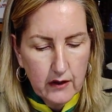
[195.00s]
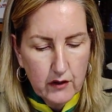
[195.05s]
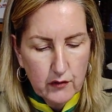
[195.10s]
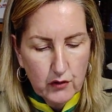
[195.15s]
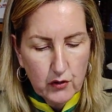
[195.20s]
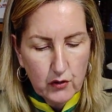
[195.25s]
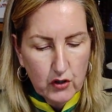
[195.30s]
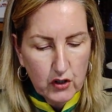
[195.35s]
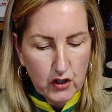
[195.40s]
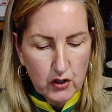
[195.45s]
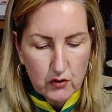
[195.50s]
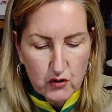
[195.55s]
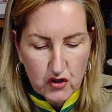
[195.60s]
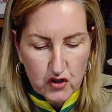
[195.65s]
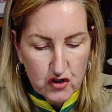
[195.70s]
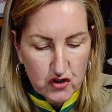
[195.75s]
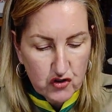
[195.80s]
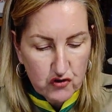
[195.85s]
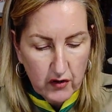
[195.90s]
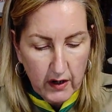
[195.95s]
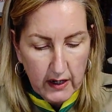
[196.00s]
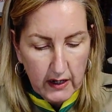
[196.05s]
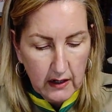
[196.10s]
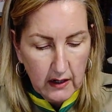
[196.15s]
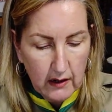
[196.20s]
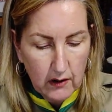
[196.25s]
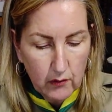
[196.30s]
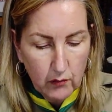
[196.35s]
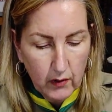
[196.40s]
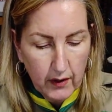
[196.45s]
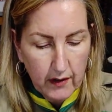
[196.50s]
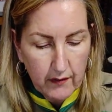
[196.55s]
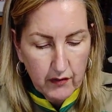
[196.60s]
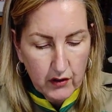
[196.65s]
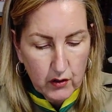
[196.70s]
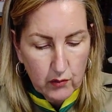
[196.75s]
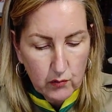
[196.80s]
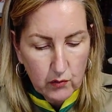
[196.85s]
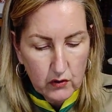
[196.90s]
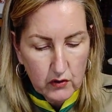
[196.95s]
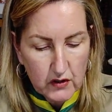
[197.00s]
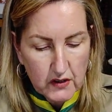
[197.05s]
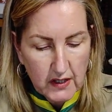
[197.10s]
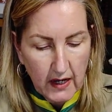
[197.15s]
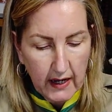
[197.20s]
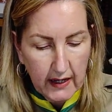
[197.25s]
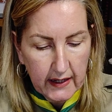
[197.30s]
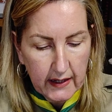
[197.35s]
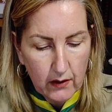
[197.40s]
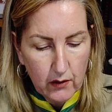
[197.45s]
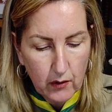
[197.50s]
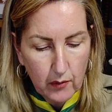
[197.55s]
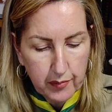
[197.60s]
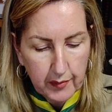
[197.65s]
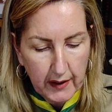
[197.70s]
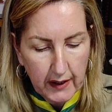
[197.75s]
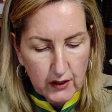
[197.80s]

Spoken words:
You can use string, whatever you want to hang it up.